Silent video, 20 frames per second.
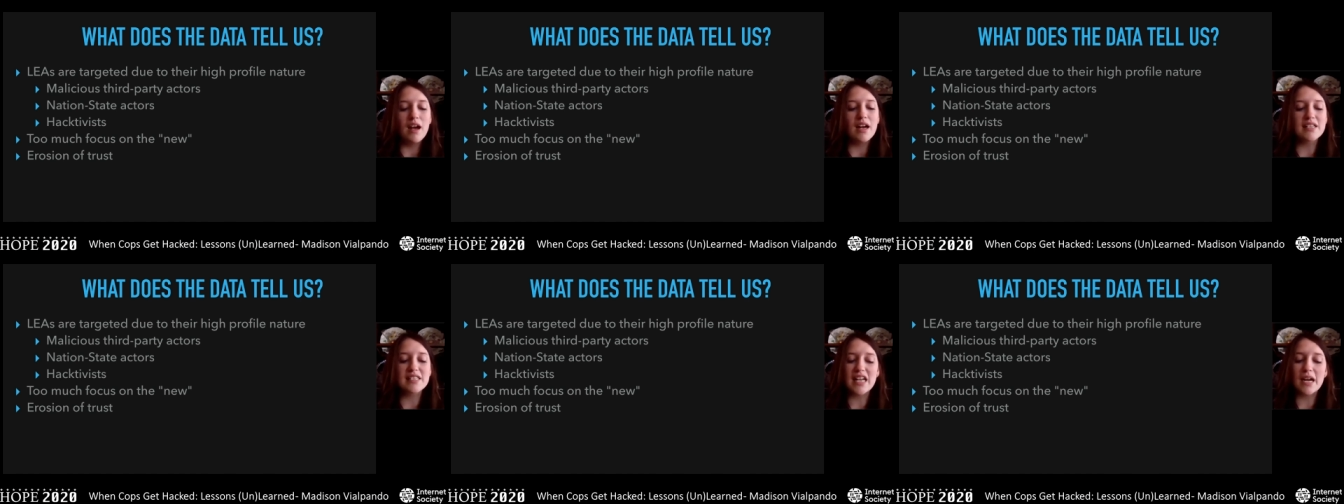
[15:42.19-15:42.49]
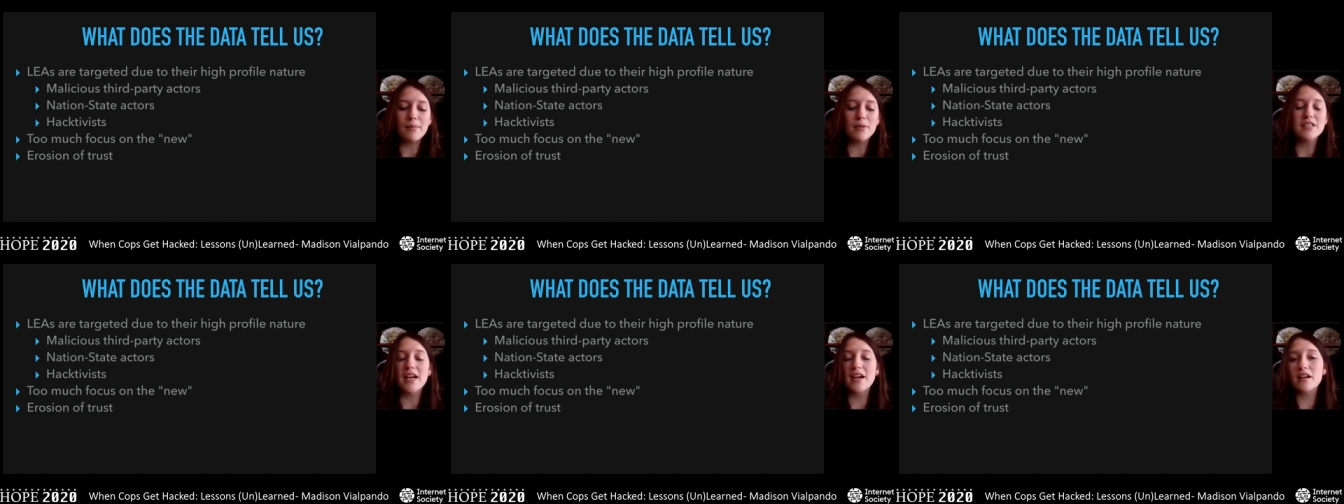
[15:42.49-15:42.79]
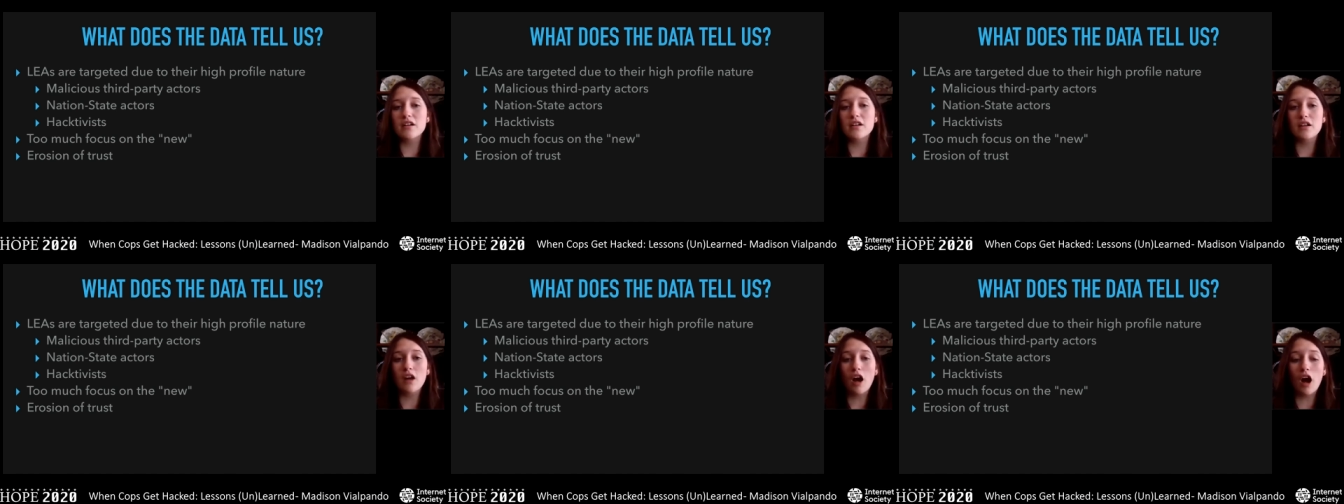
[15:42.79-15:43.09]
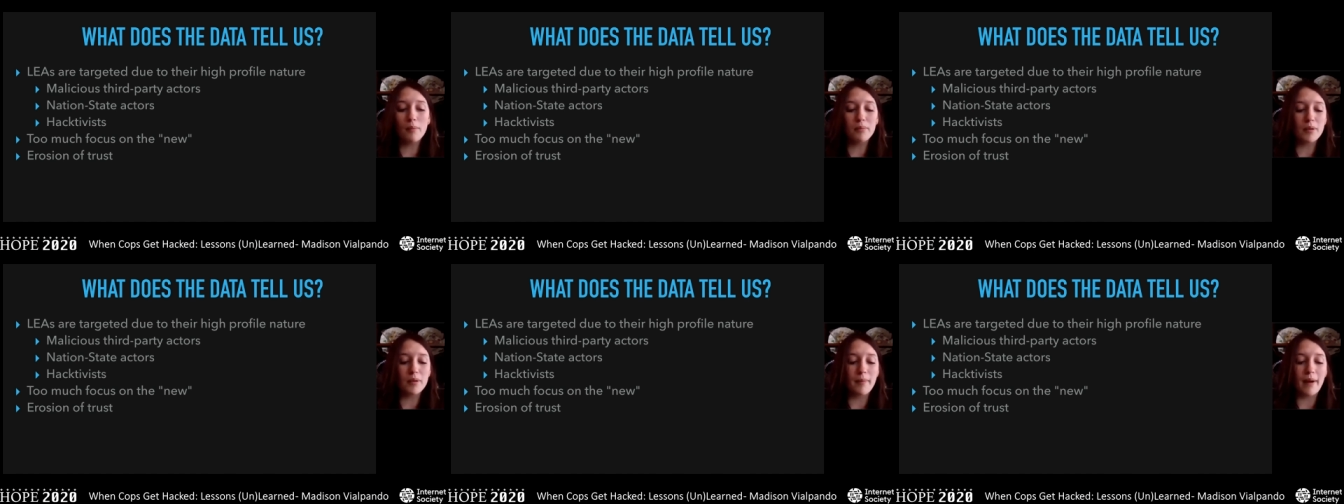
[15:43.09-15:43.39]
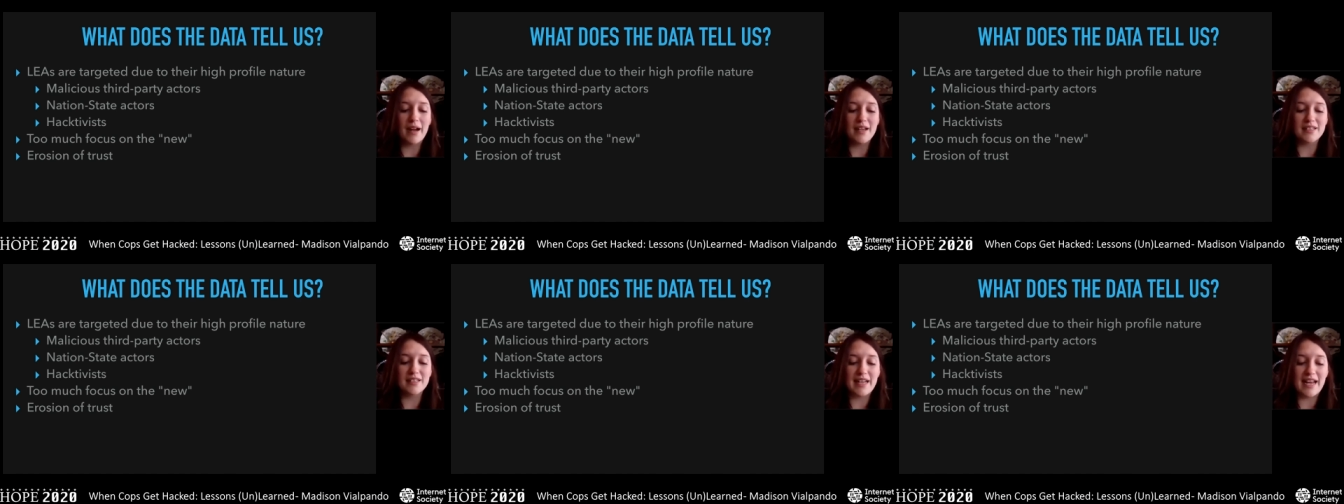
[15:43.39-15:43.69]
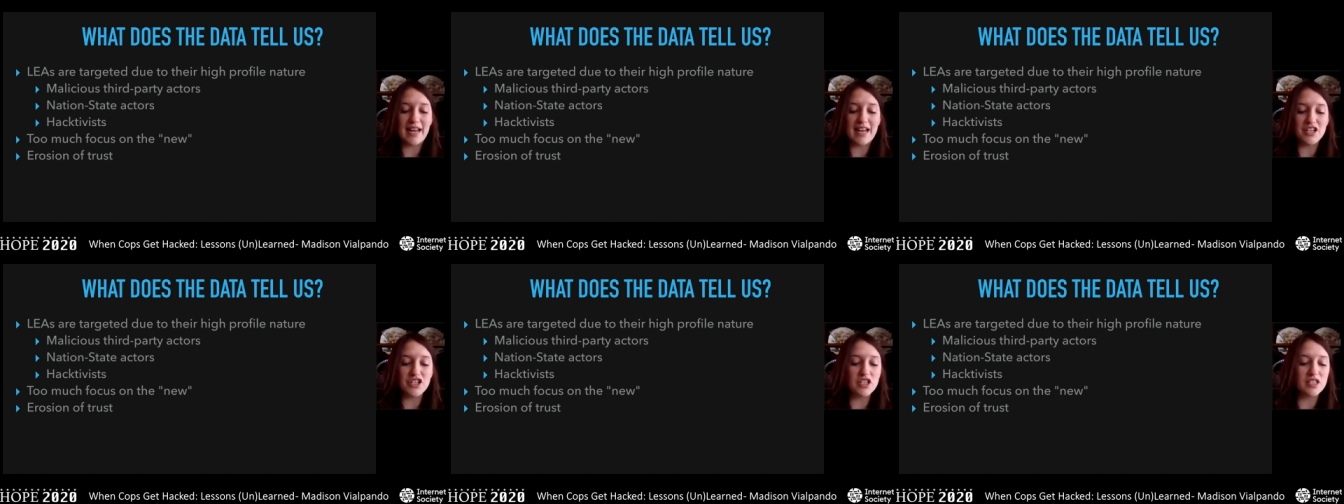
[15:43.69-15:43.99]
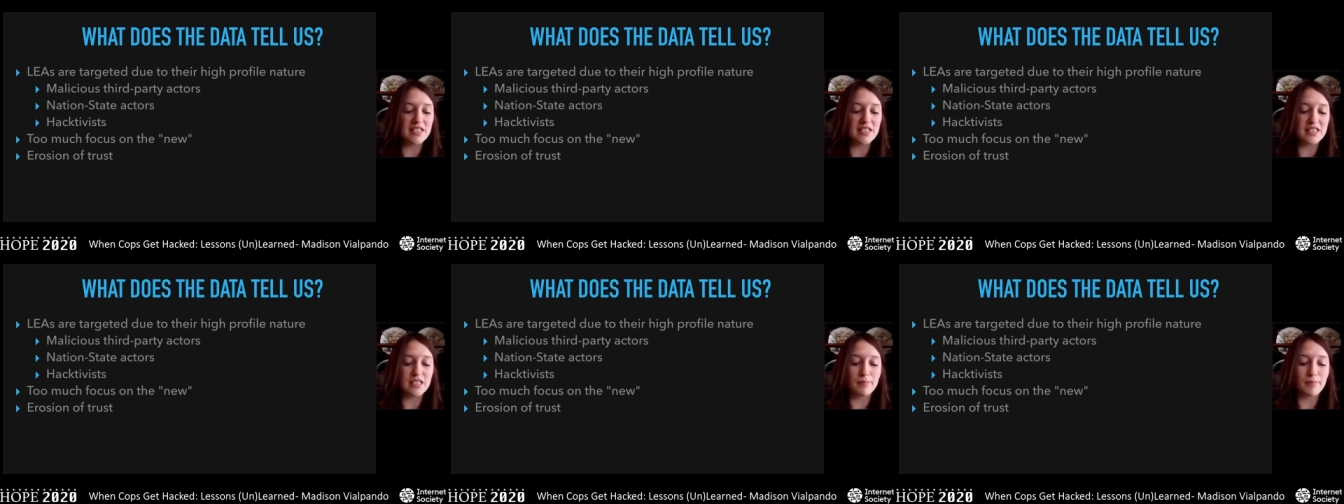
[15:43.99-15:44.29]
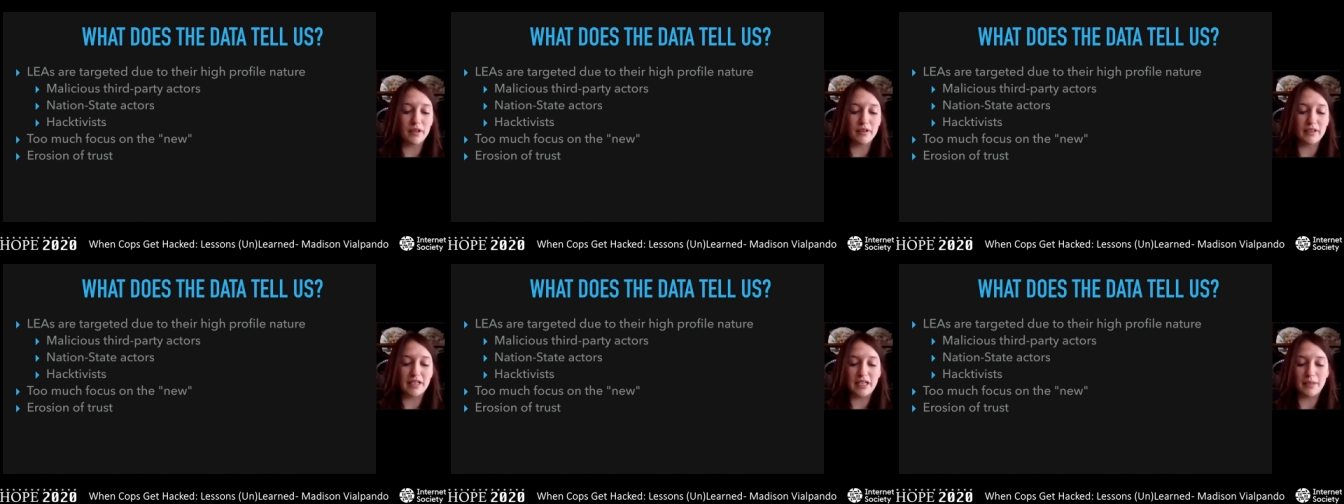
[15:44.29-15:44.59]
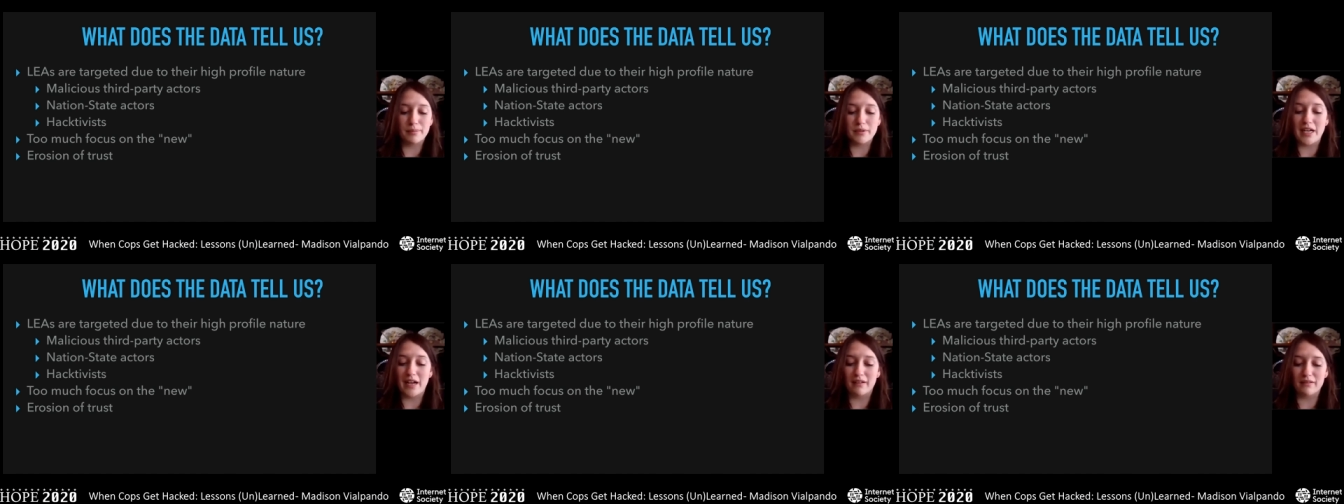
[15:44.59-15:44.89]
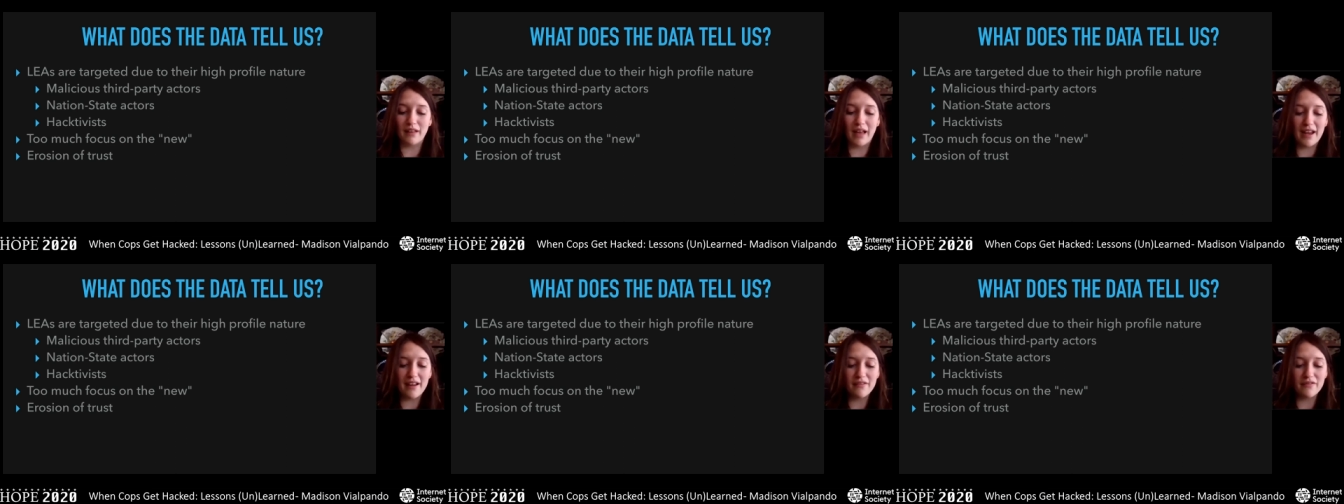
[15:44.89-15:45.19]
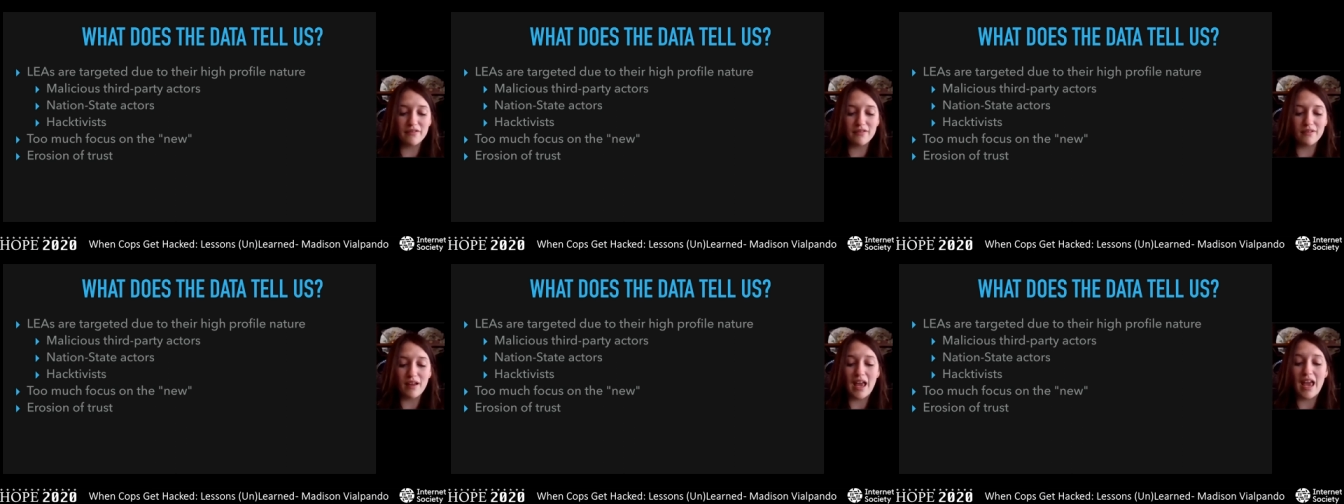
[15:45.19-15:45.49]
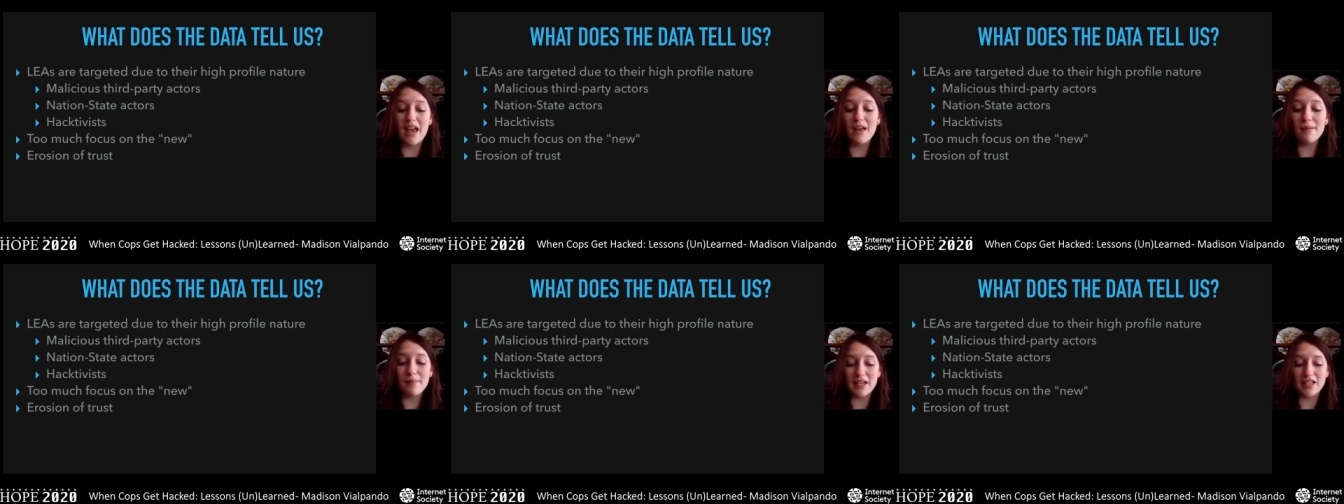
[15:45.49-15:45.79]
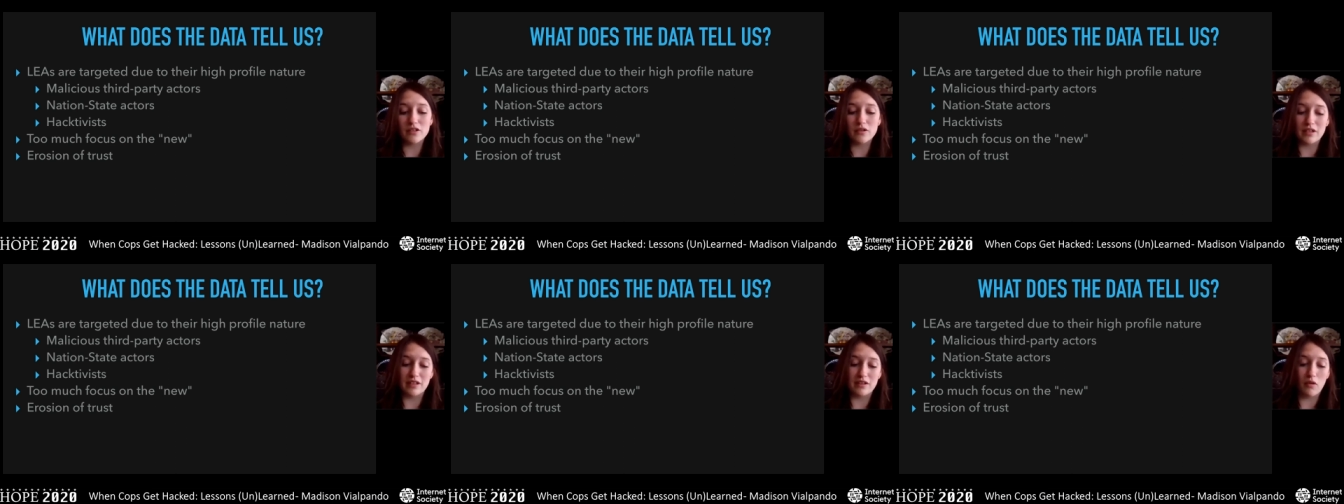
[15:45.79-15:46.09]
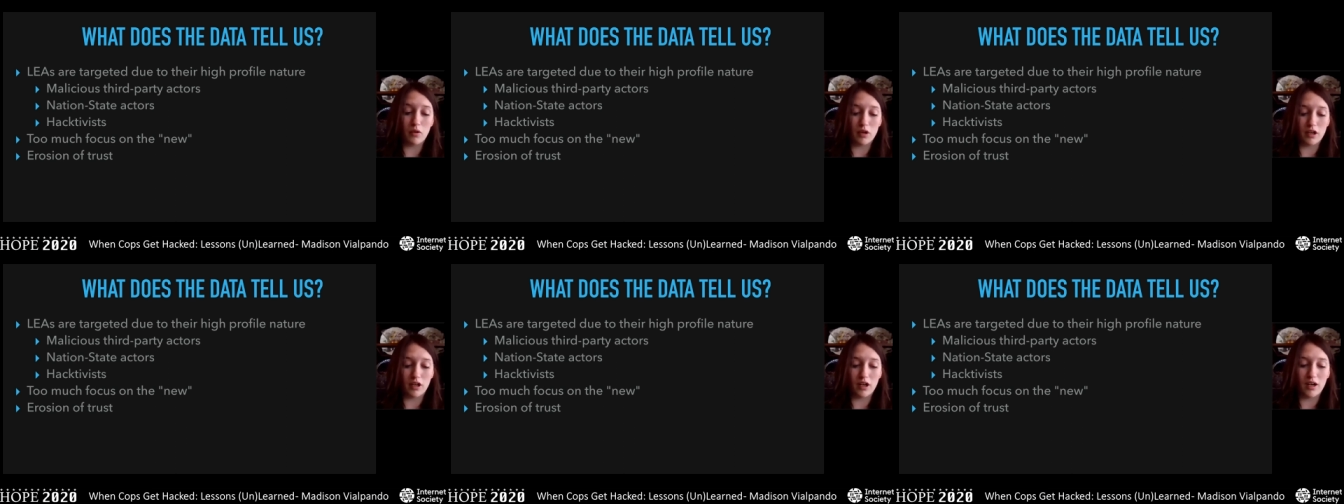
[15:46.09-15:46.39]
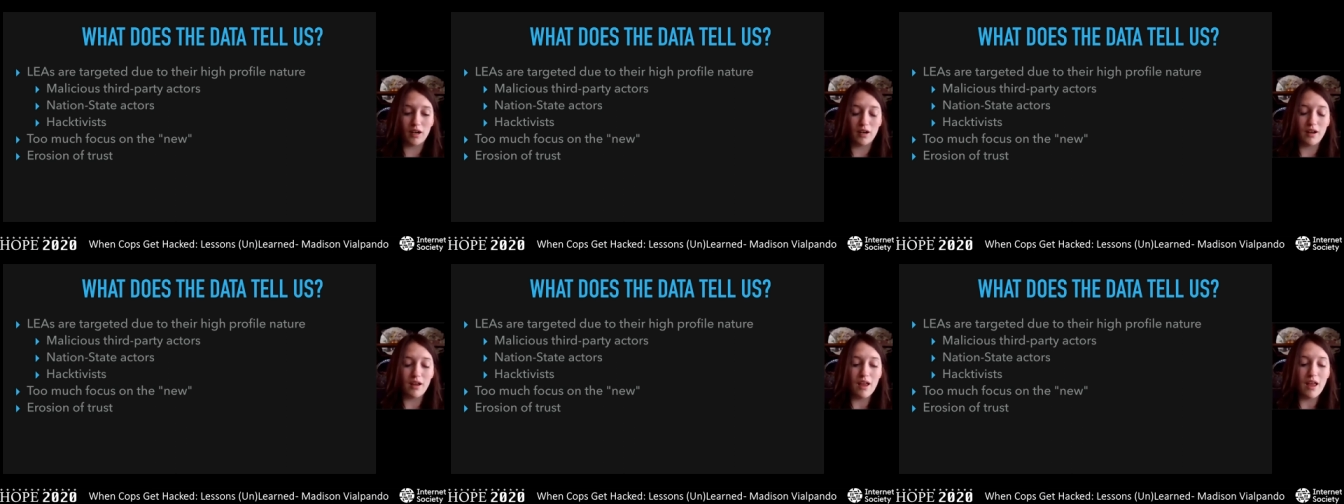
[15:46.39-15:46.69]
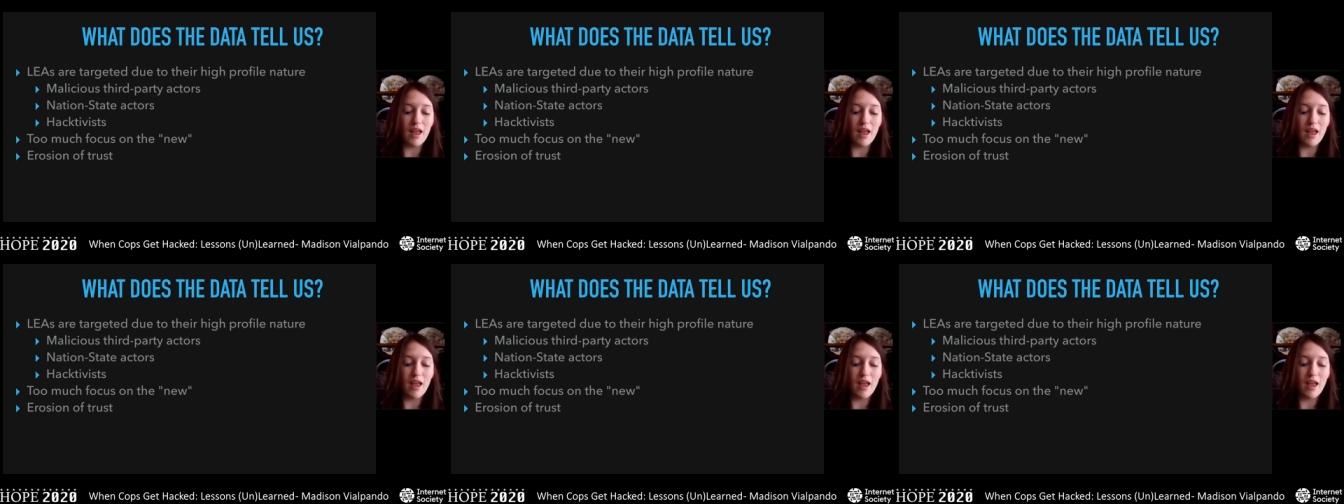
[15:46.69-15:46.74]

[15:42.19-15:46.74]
A cyber attack could compromise an agency's ability to protect life and maintain order.